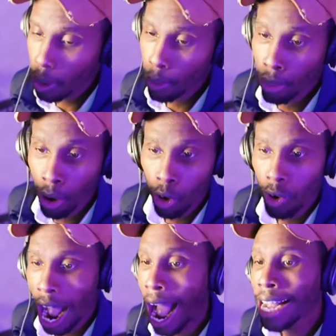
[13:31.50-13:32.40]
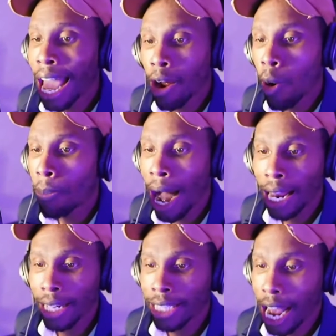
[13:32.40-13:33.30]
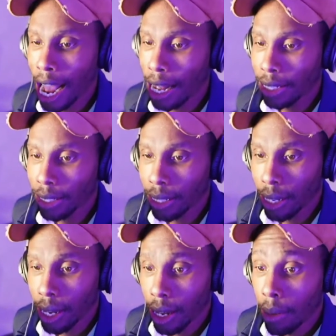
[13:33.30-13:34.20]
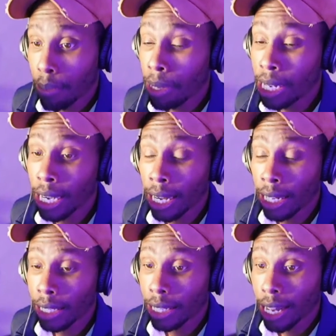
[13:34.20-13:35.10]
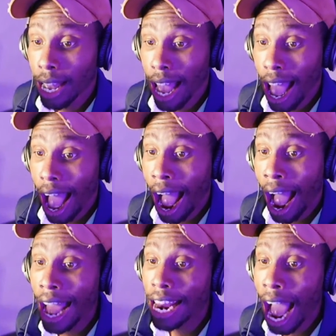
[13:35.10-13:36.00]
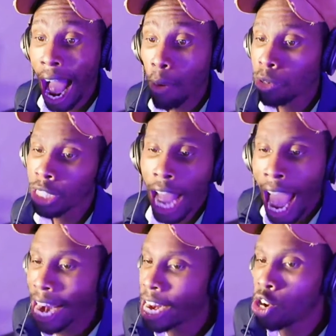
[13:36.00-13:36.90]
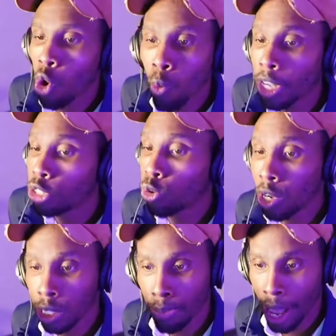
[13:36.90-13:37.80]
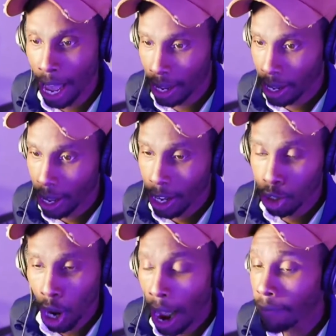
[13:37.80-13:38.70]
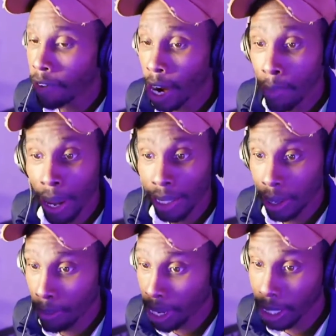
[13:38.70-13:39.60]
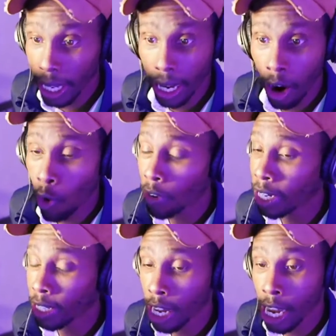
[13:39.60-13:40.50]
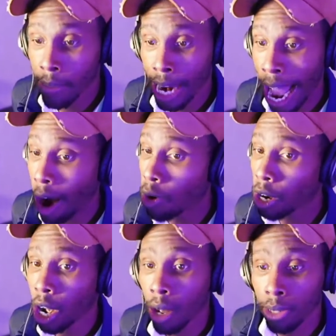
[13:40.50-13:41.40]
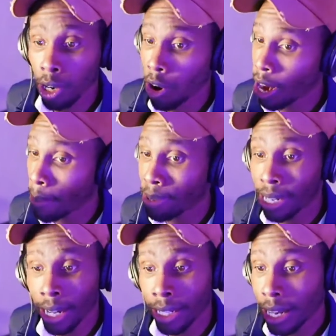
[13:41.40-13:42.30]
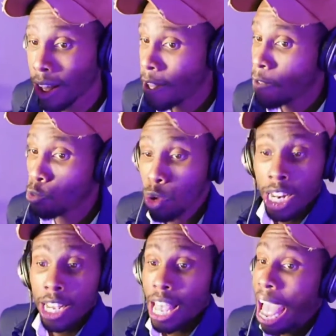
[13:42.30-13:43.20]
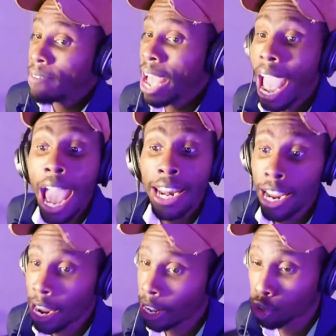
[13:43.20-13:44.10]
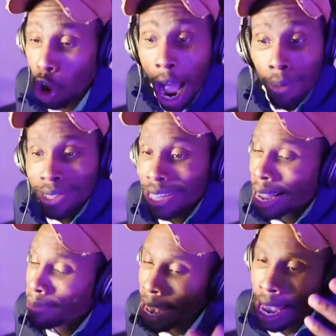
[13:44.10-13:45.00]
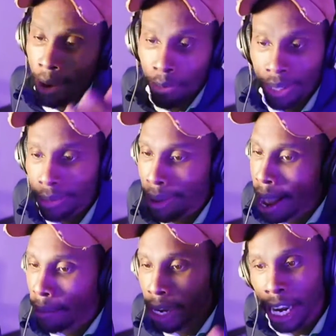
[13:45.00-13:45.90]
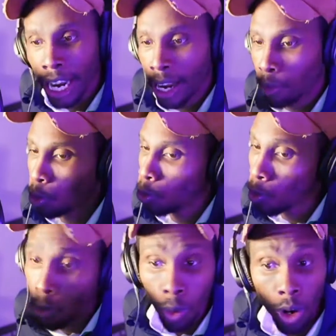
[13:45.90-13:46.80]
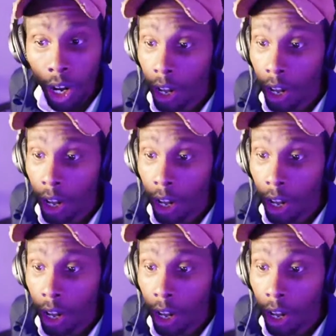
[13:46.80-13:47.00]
bro, I got to apologize because I didn't know what to expect. So I'm very pessimistic over the team and the outcomes and all that because we just haven't had it here. So I was like, man, just Bama here. Woo, woo, woo.